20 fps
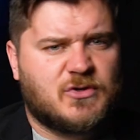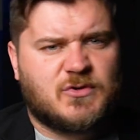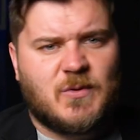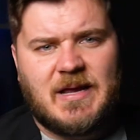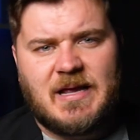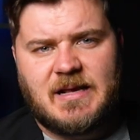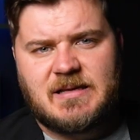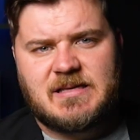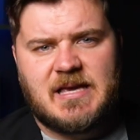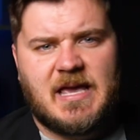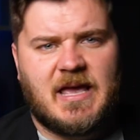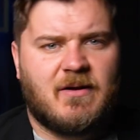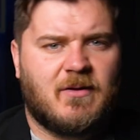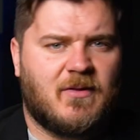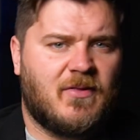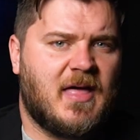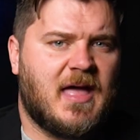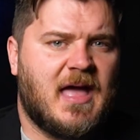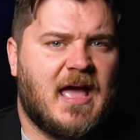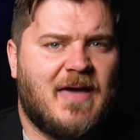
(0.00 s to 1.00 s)
tweaks here
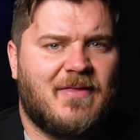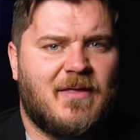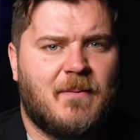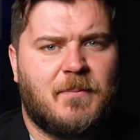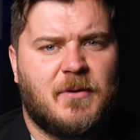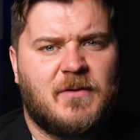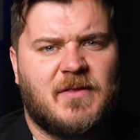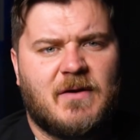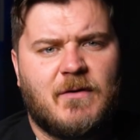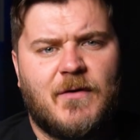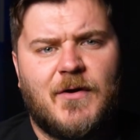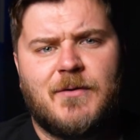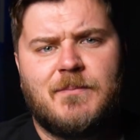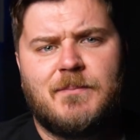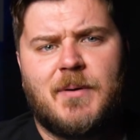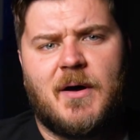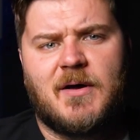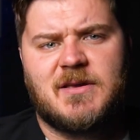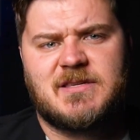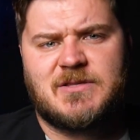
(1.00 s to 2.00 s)
and there that put their own
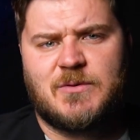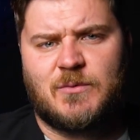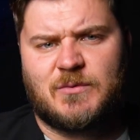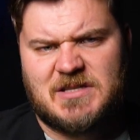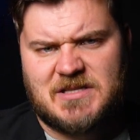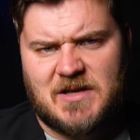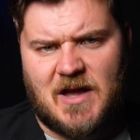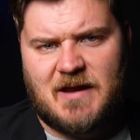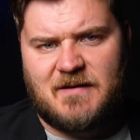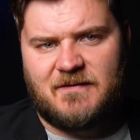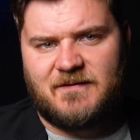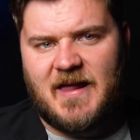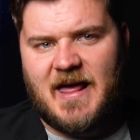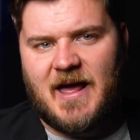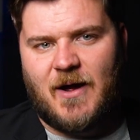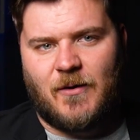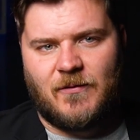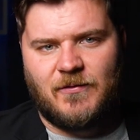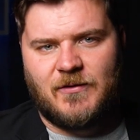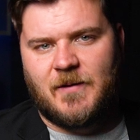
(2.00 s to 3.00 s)
personal design
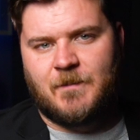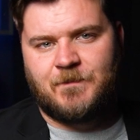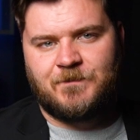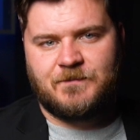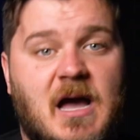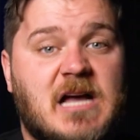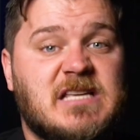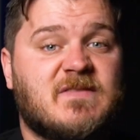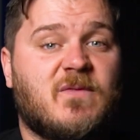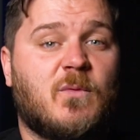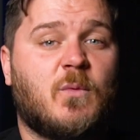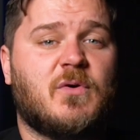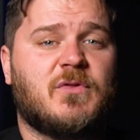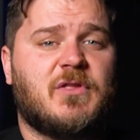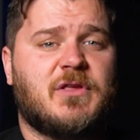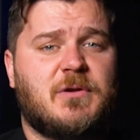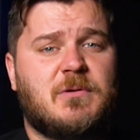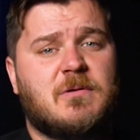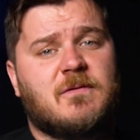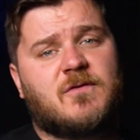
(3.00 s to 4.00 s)
flair on them. As for what
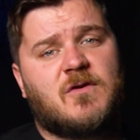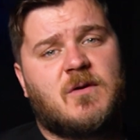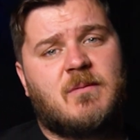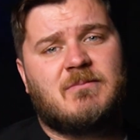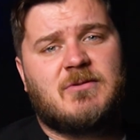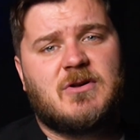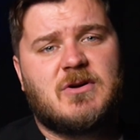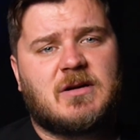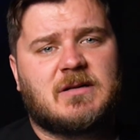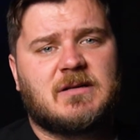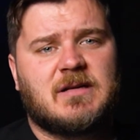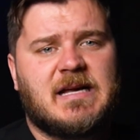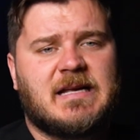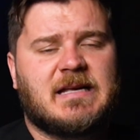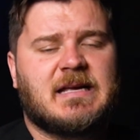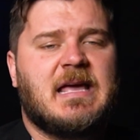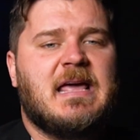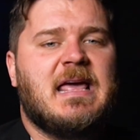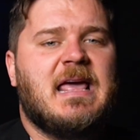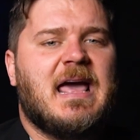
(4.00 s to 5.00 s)
the uniform looked
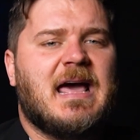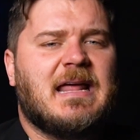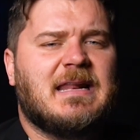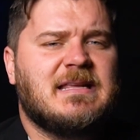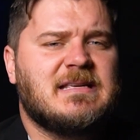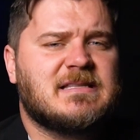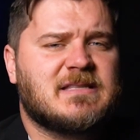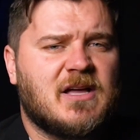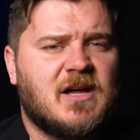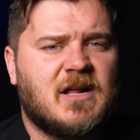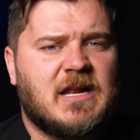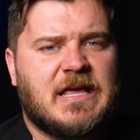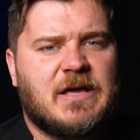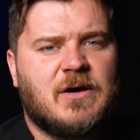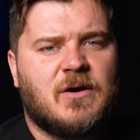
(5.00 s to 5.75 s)
like, at least early